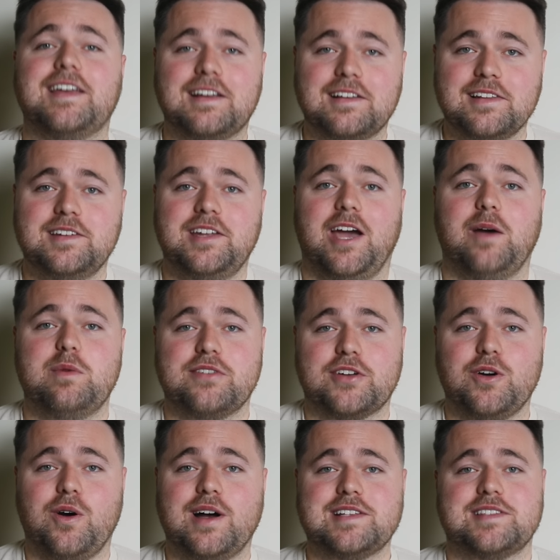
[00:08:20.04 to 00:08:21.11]
England, however,
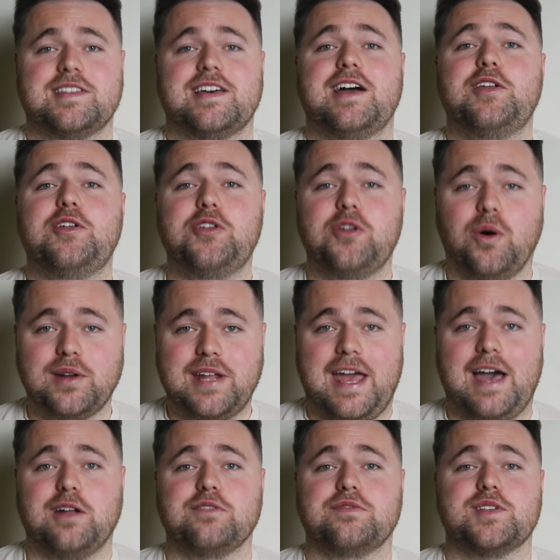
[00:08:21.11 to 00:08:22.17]
guys, they are not
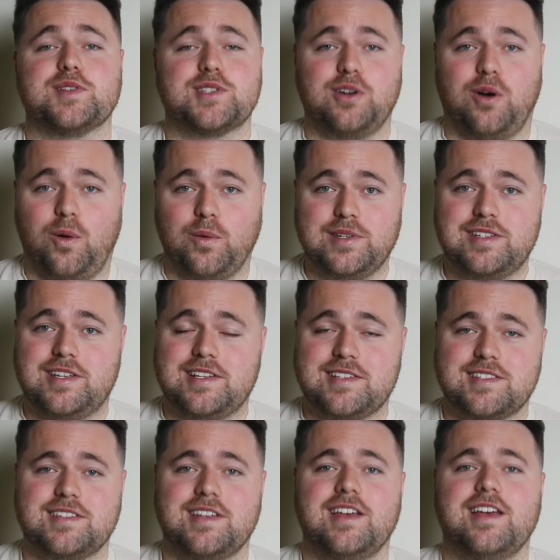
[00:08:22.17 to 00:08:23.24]
out of this
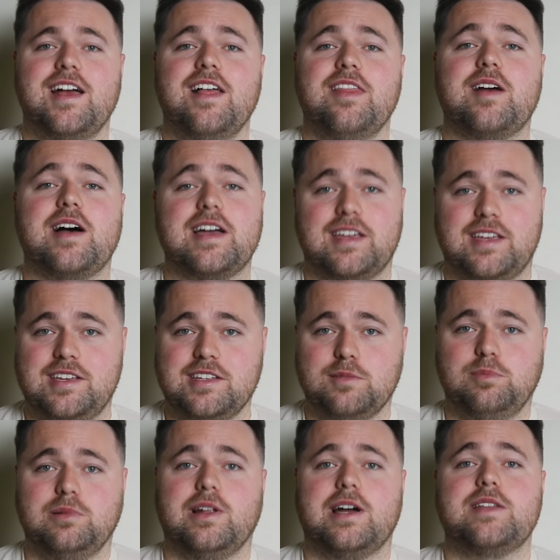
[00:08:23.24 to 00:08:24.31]
contest. They are here to
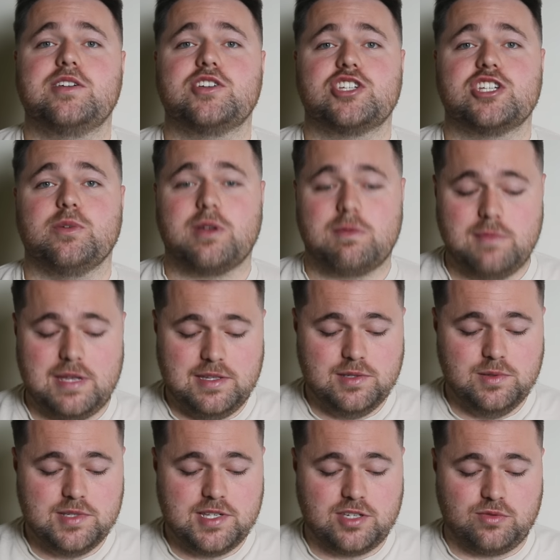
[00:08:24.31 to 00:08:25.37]
play. They're showing
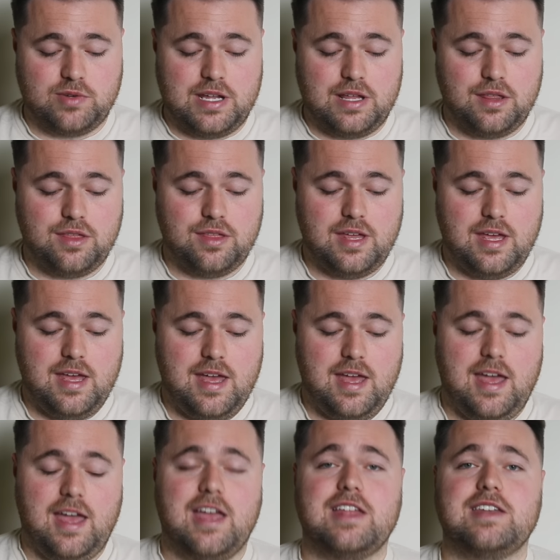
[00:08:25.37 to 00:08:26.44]
mental strength.
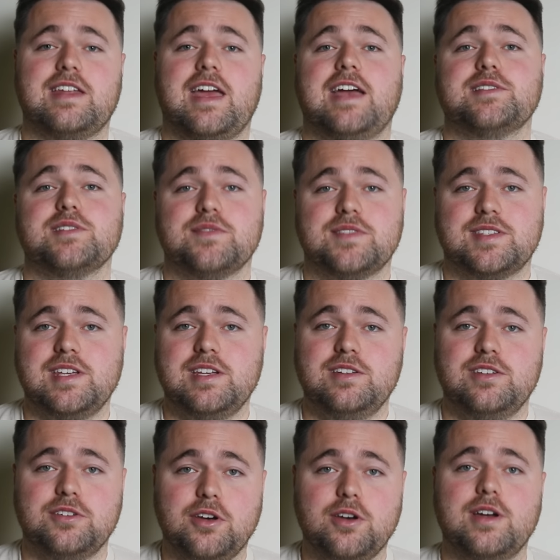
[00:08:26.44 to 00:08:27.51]
And as I've said,
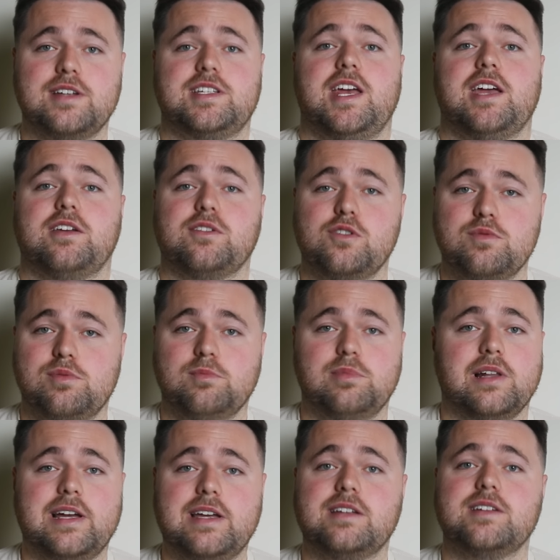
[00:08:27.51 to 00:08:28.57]
you know, attack and open
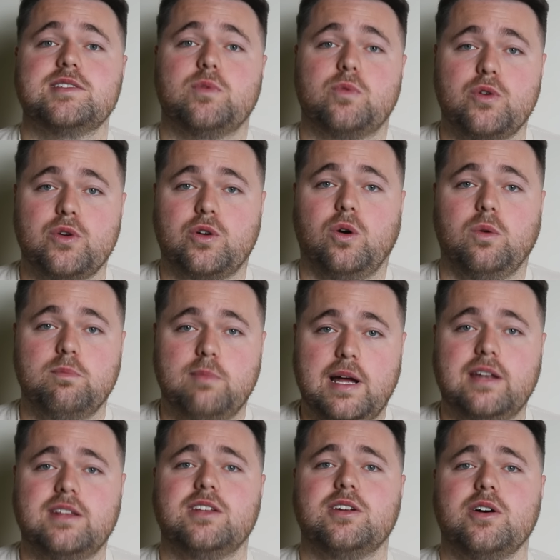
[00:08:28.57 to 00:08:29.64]
play, it is a work on,
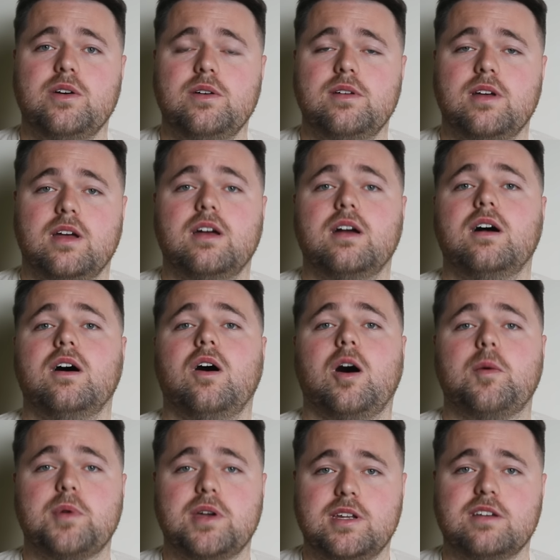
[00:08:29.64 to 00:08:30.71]
but you know,
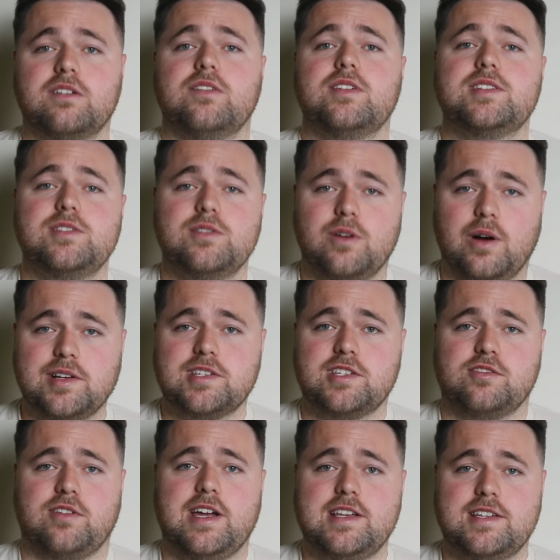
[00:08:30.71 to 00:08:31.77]
I'm going to give it to you guys
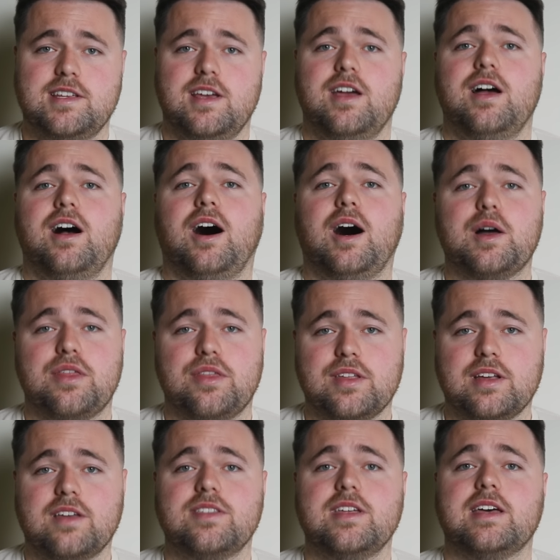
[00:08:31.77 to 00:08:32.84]
straight. I
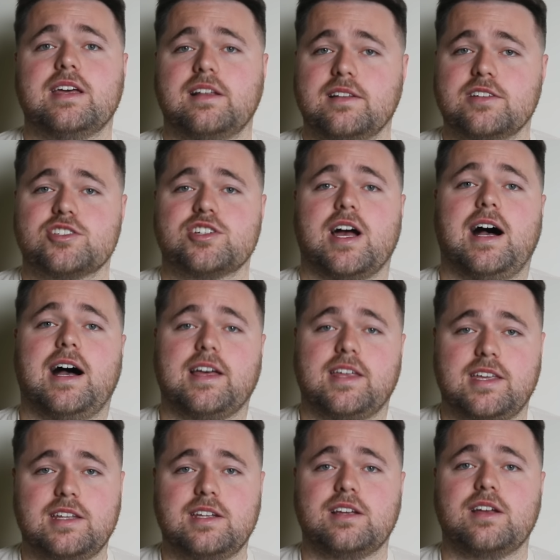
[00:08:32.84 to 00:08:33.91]
think the English are
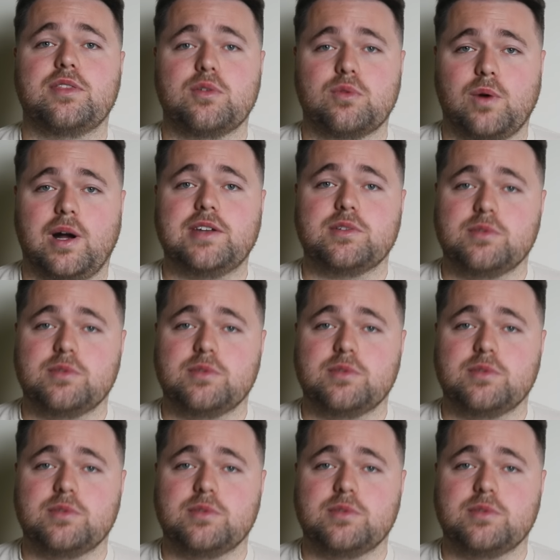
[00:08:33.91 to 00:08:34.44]
heading in the right